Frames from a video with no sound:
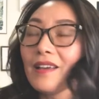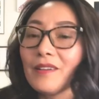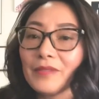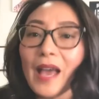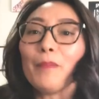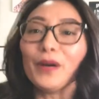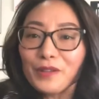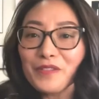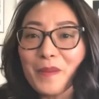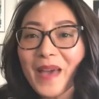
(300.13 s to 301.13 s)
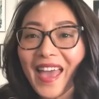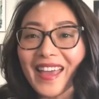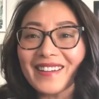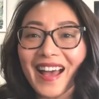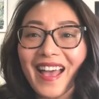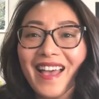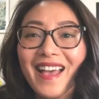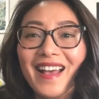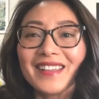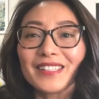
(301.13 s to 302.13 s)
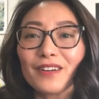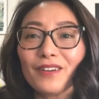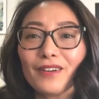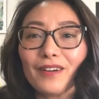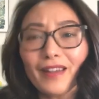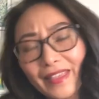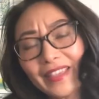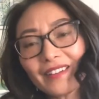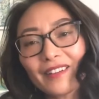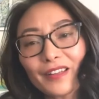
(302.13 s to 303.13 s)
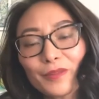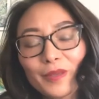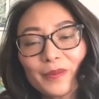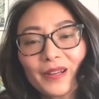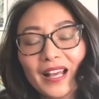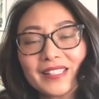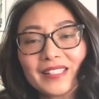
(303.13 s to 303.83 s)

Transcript: yeah part of your pay right so i think a lot of people has